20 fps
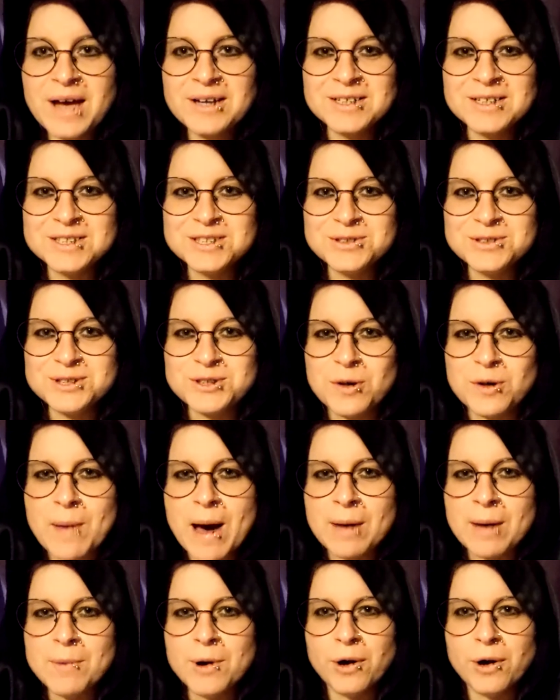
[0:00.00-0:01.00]
I'm going to talk to you
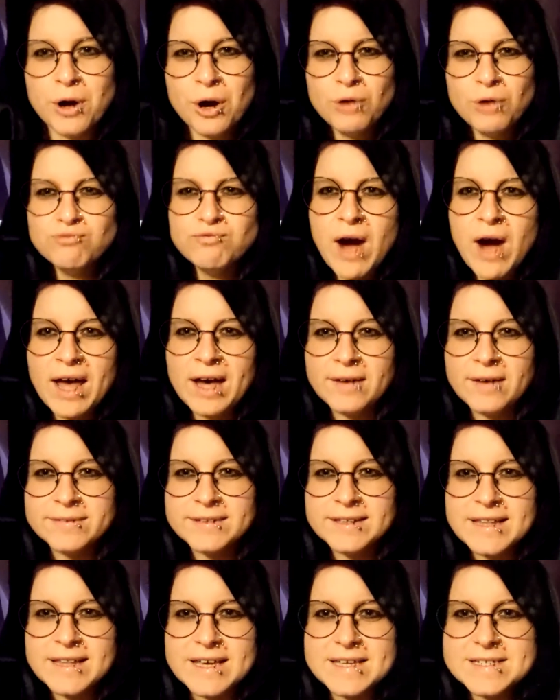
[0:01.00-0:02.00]
about a book right
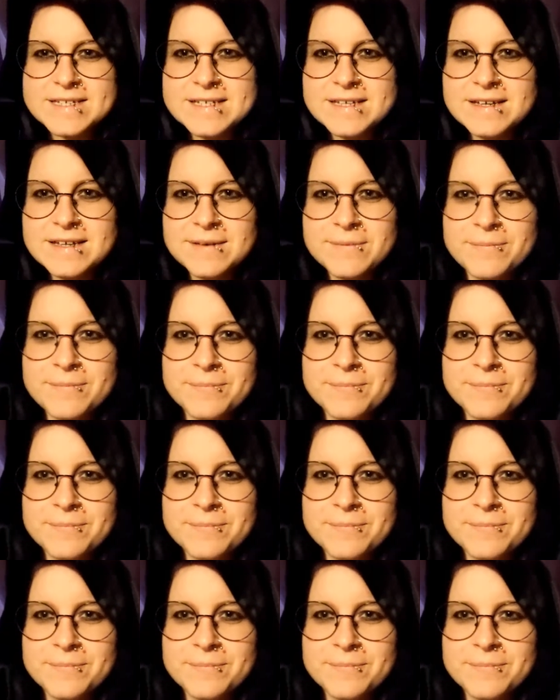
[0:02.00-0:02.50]
after this.